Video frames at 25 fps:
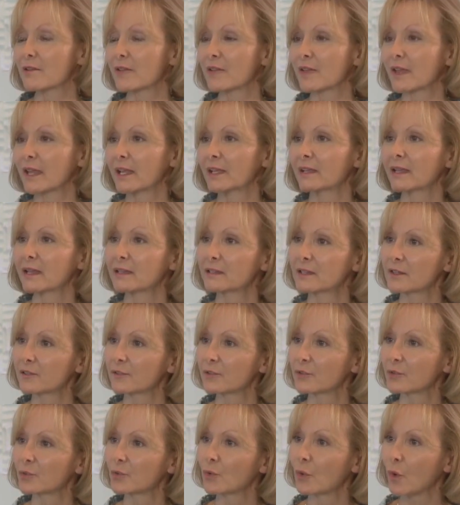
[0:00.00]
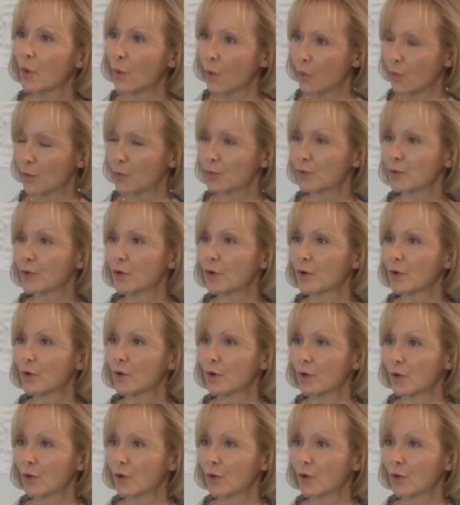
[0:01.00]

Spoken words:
think that if you own a